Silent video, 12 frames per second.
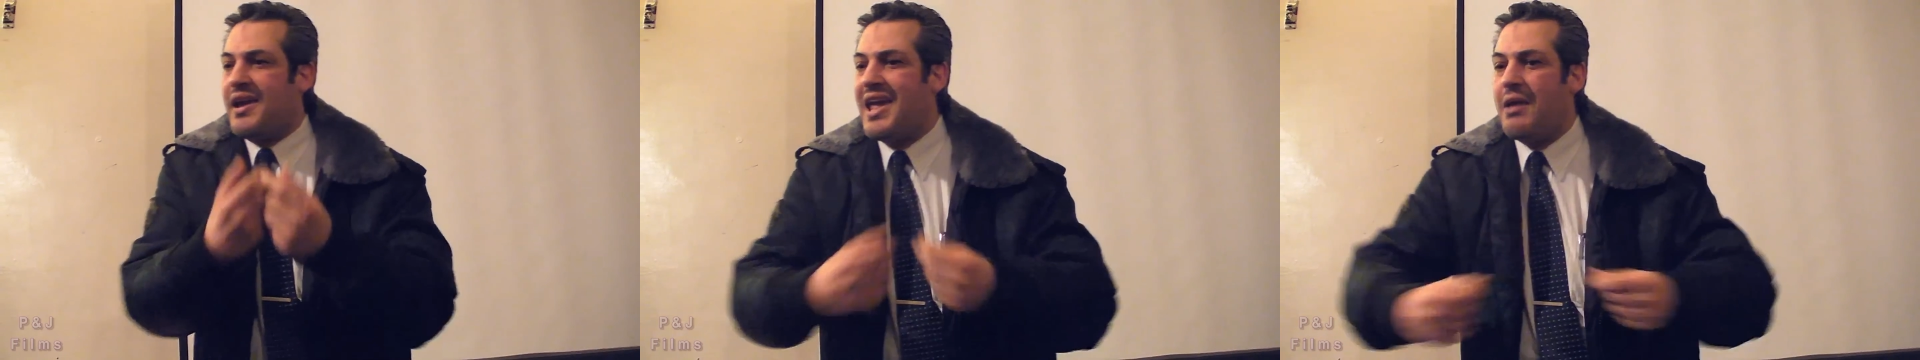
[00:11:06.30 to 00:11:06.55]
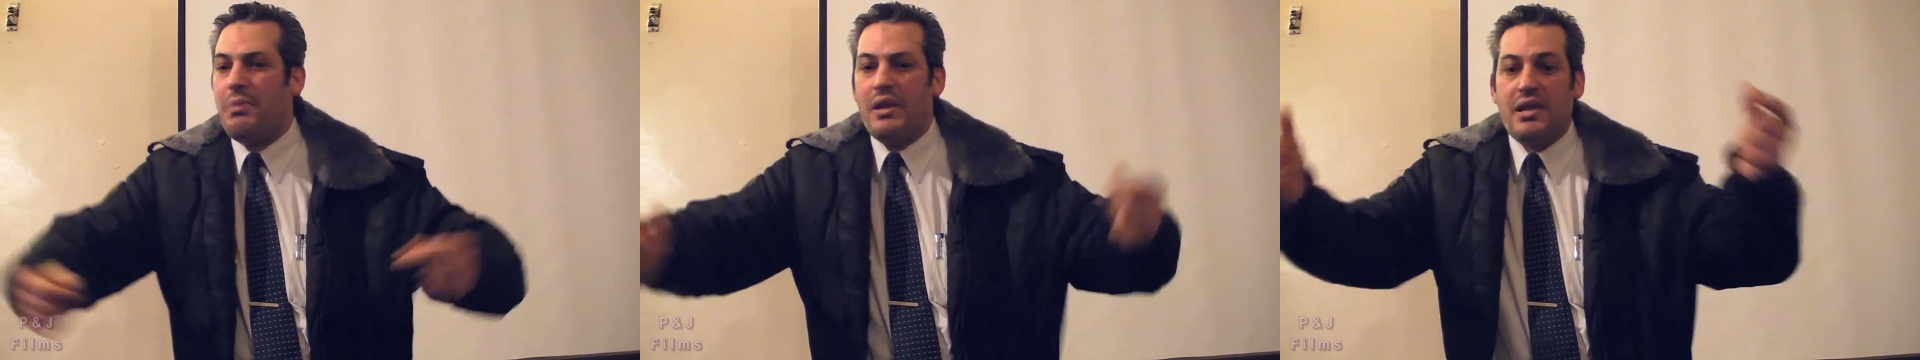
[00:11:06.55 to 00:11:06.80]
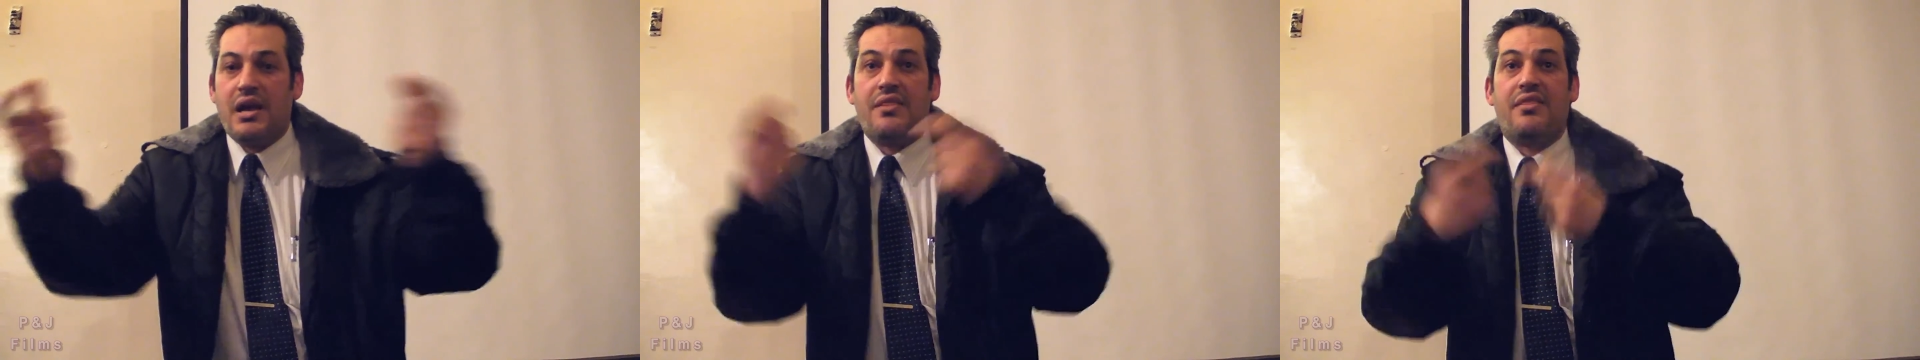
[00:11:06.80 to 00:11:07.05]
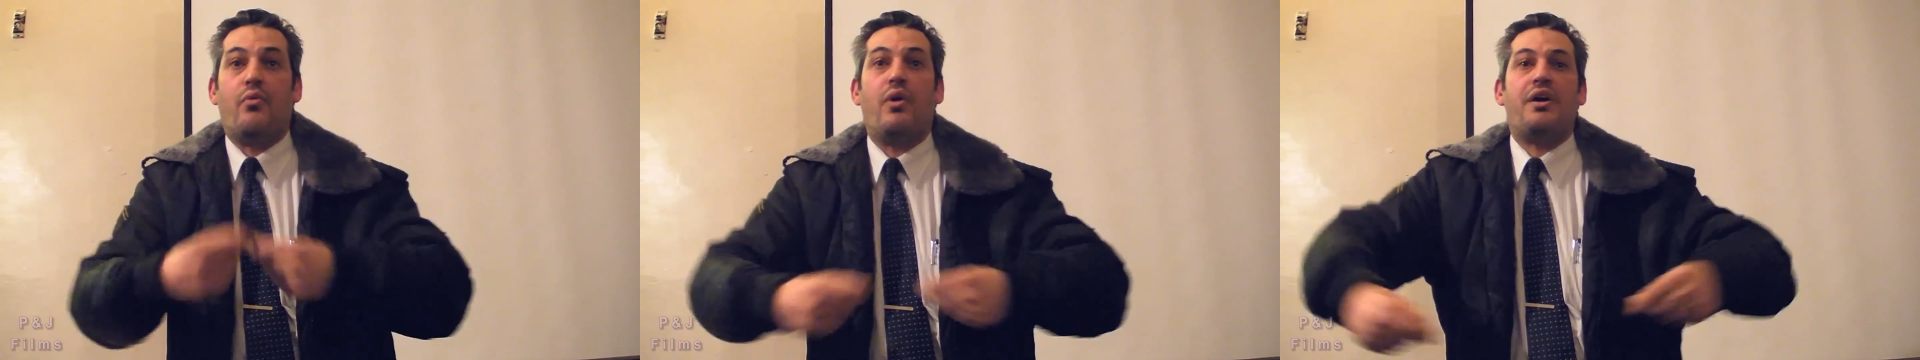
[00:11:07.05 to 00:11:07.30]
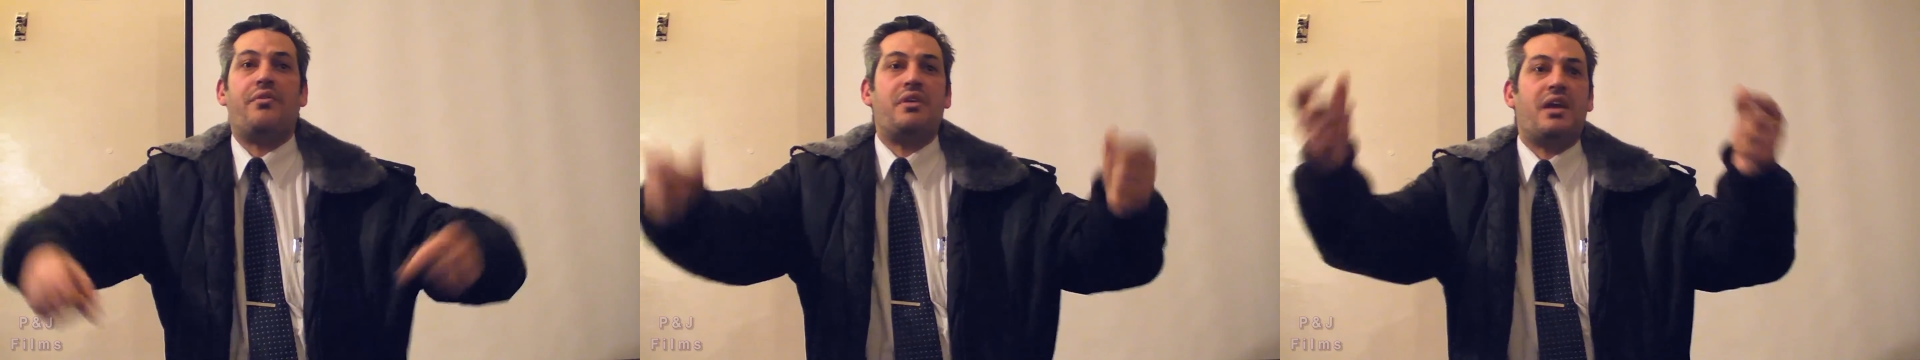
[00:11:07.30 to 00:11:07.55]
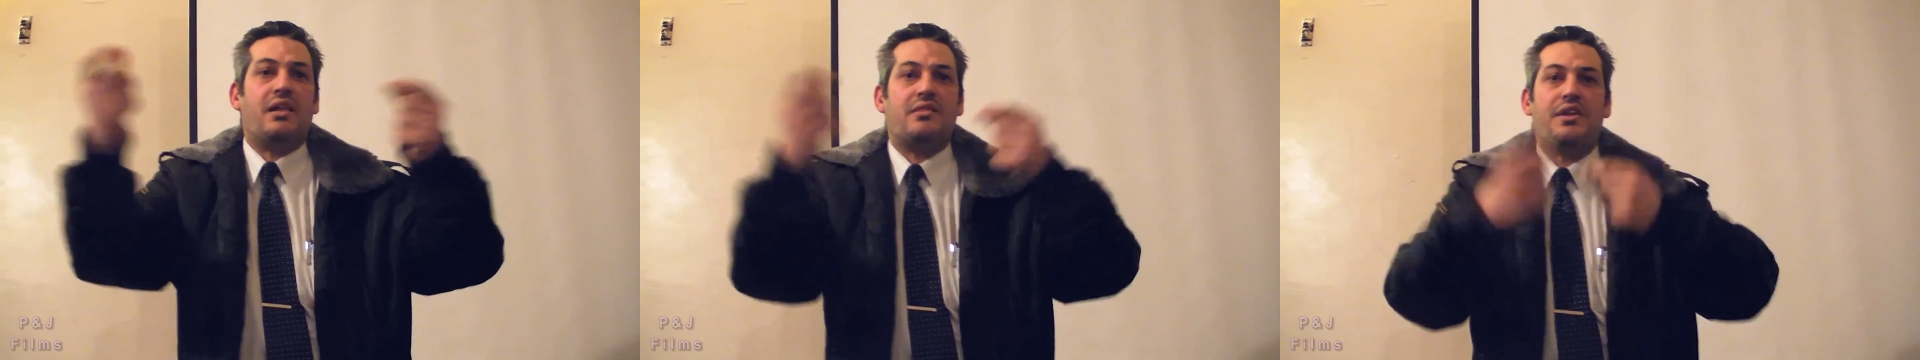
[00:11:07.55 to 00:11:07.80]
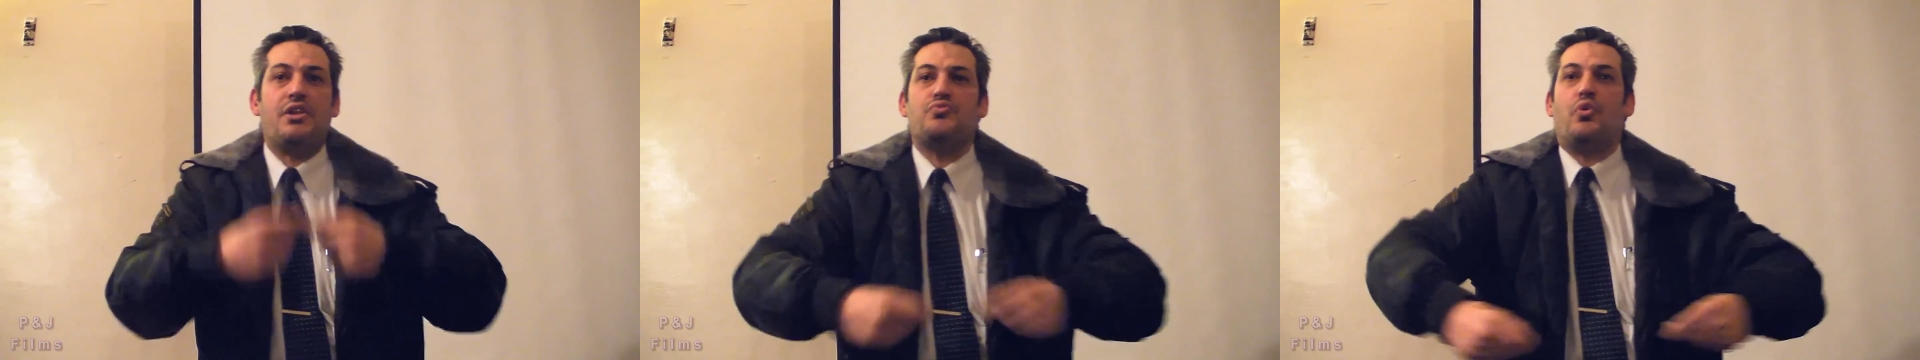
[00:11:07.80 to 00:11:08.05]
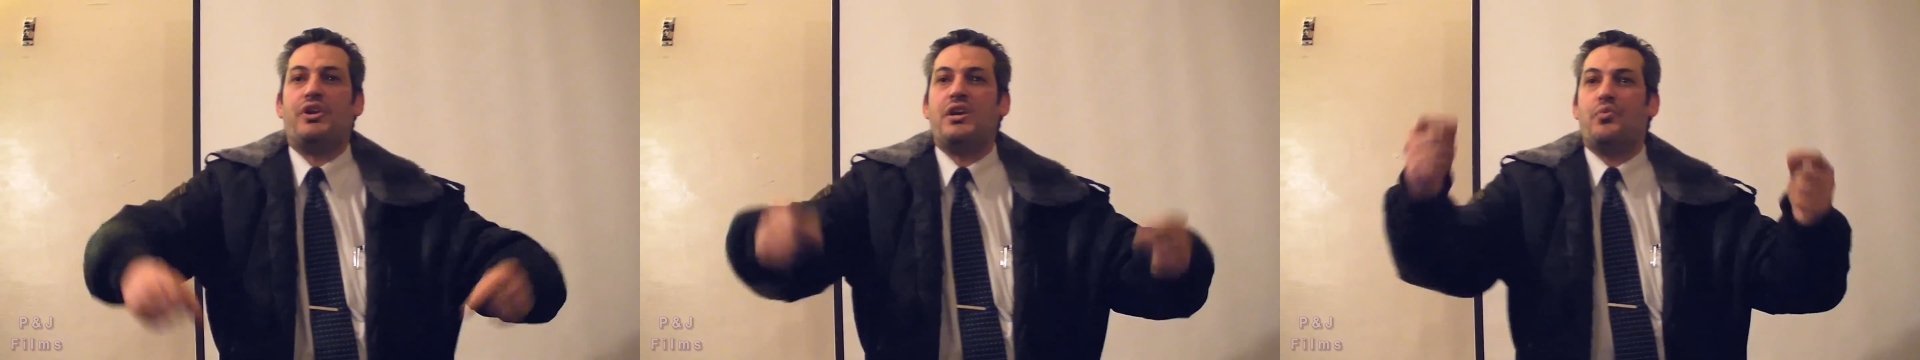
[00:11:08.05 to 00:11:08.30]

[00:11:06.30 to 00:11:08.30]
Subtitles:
cabling and the wiring and the networking